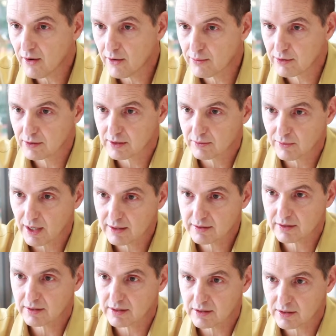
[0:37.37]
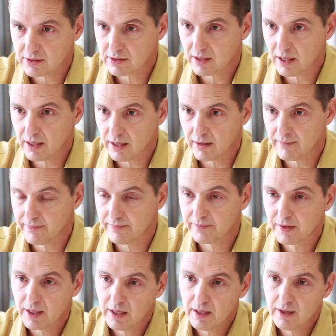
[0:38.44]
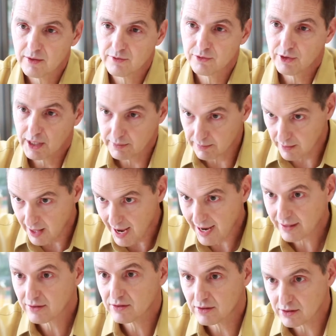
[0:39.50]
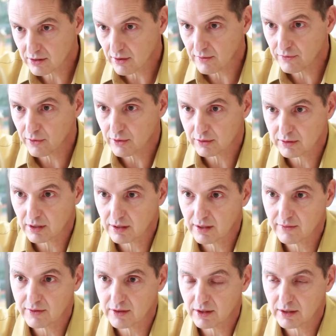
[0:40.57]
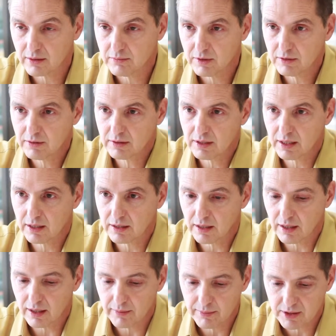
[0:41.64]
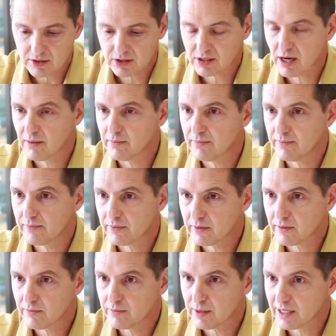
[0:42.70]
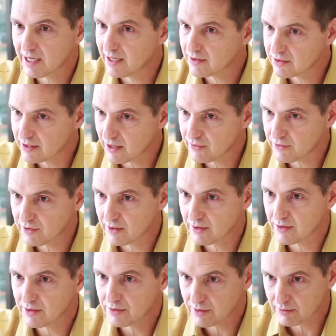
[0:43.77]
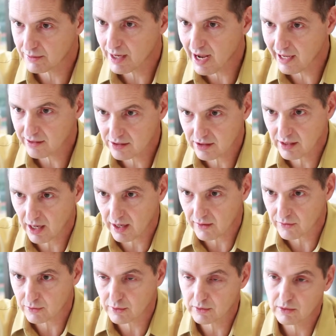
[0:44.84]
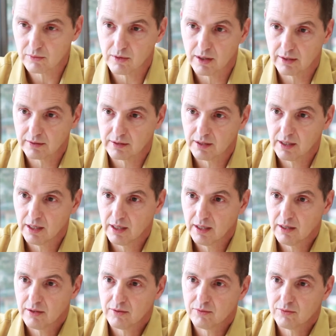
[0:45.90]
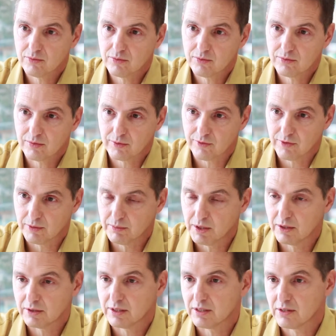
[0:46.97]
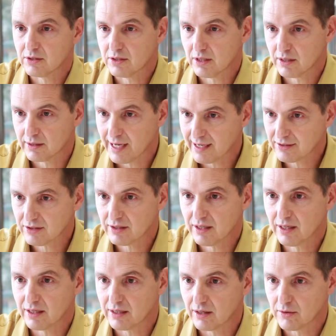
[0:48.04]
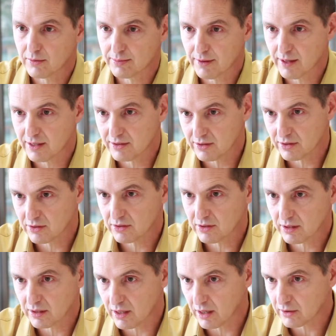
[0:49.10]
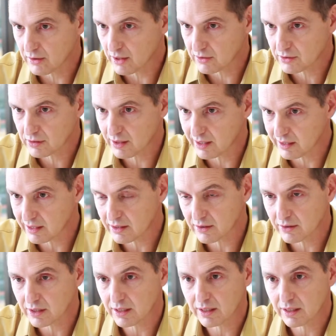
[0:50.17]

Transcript: Oberlin residents, freed blacks and so forth, to live in the community. But some, because they feel that they're not safe, will go on to Vermilion, Sandusky, and other places across Lake Erie